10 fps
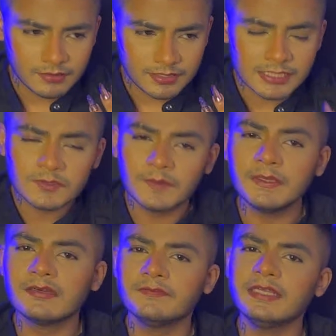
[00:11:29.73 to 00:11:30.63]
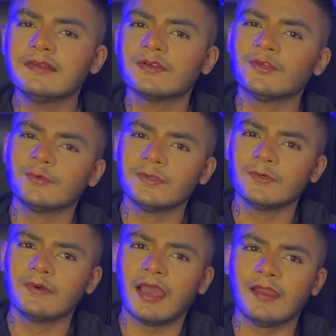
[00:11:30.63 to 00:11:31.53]
things will be revealed to
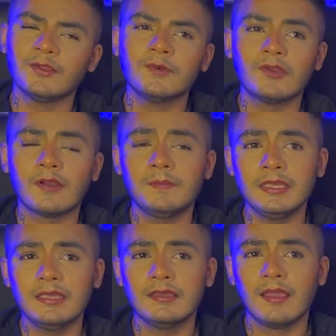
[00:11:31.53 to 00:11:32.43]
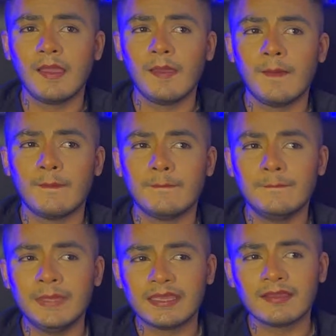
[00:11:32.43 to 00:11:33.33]
you and you will not be
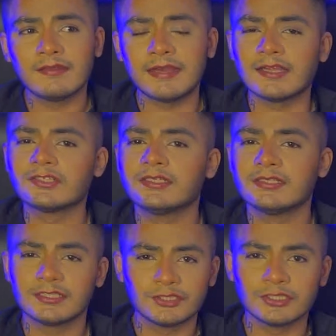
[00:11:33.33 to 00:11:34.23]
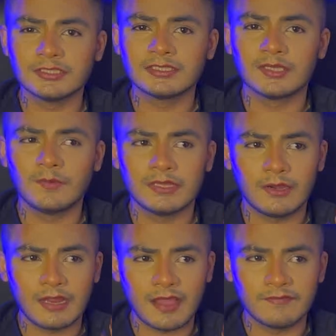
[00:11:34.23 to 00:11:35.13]
making rash decisions
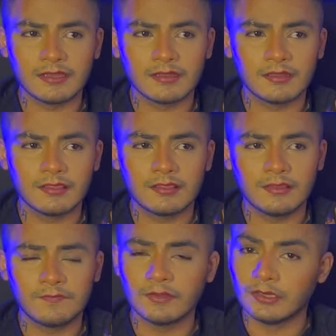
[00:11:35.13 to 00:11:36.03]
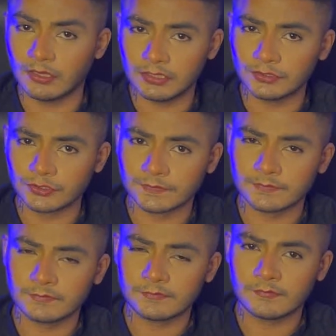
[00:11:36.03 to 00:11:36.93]
without having the full knowledge.
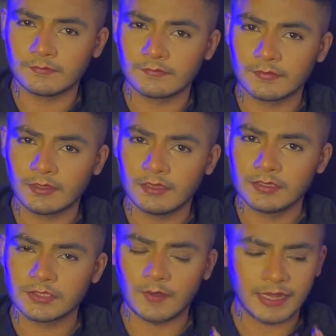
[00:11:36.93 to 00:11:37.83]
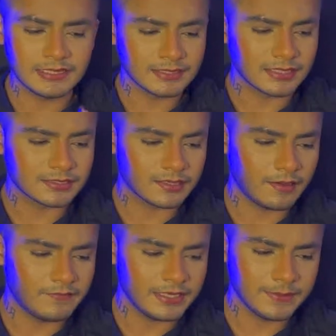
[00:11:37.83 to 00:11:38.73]
So I think that's
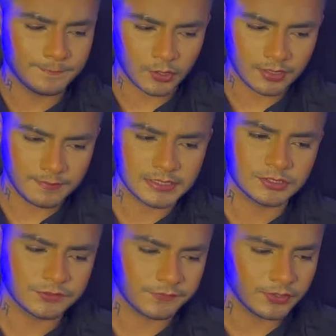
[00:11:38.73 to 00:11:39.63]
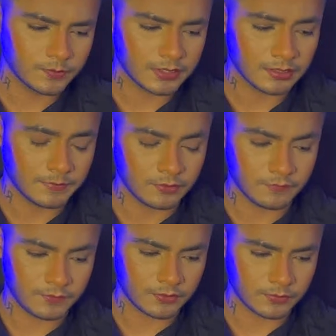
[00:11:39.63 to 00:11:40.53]
a very important message for you in the month
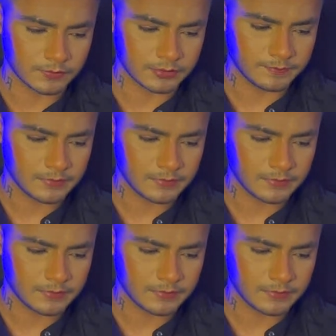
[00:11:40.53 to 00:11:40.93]
of October.